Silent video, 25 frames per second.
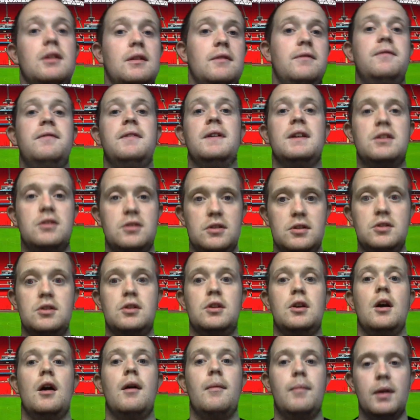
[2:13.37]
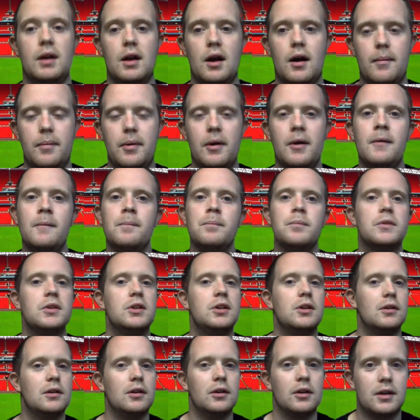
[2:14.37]
at the fixtures coming up,
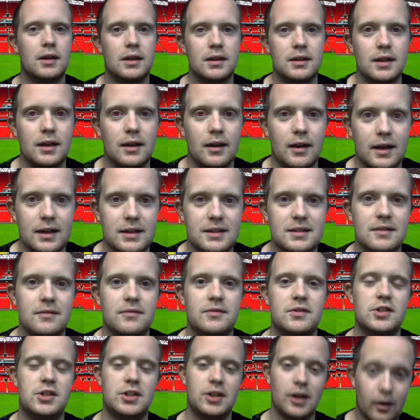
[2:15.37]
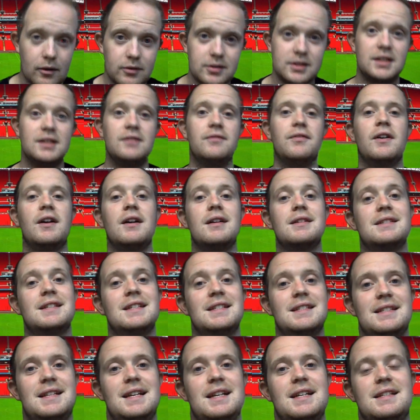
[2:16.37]
you'd look at the likes of Chelsea
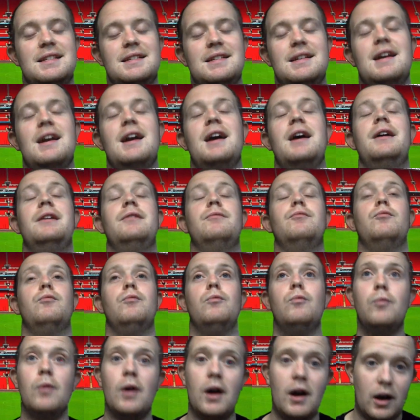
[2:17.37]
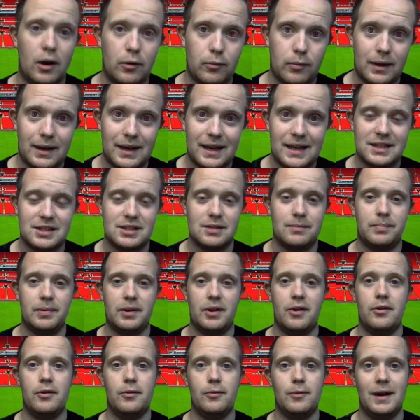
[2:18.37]
versus Leicester. And wow, were Leicester
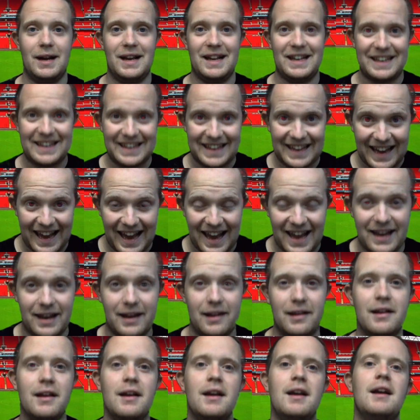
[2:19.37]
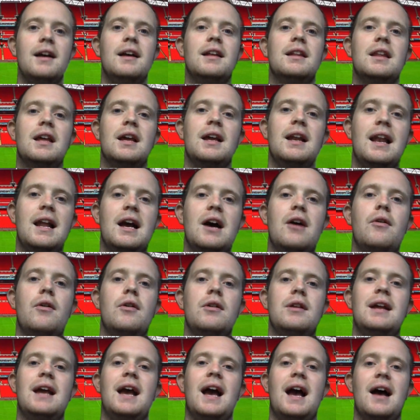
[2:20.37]
blown away again. They now
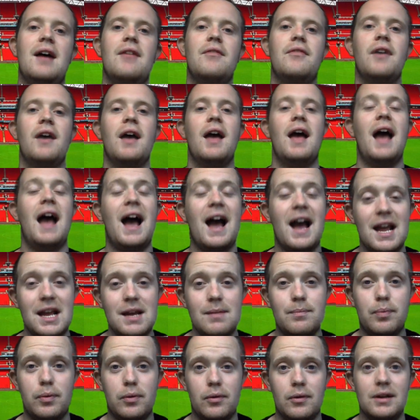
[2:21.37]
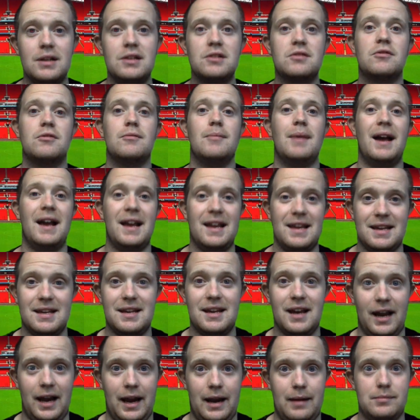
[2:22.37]
only have 8 points from 8
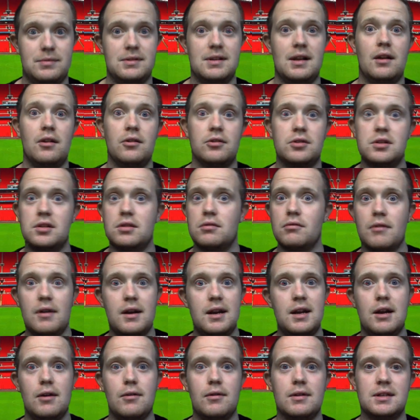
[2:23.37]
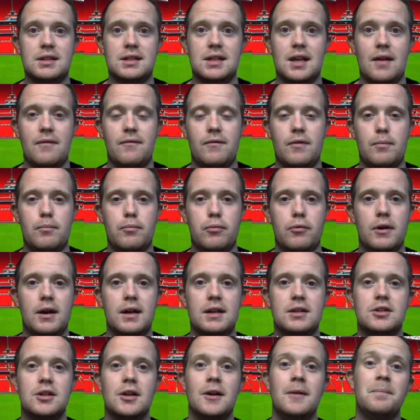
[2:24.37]
games. They lost 3-0 at Stamford
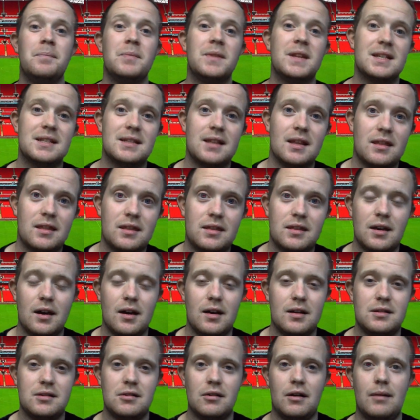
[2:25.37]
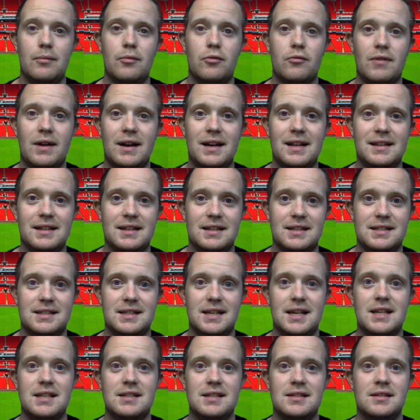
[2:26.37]
Bridge. It's the third time already this
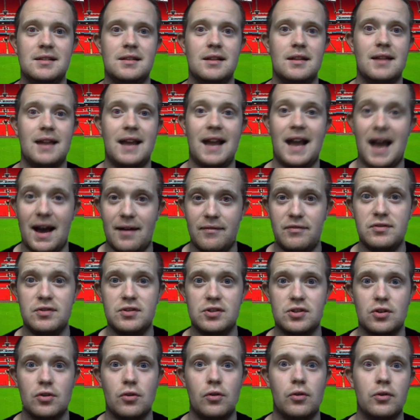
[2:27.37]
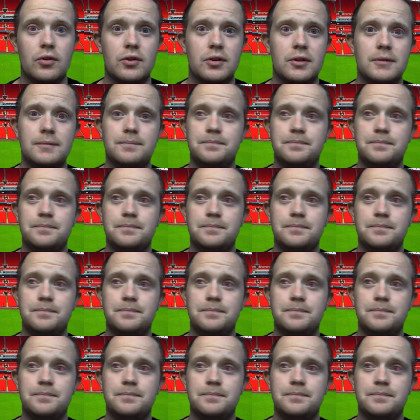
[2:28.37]
season that they haven't scored,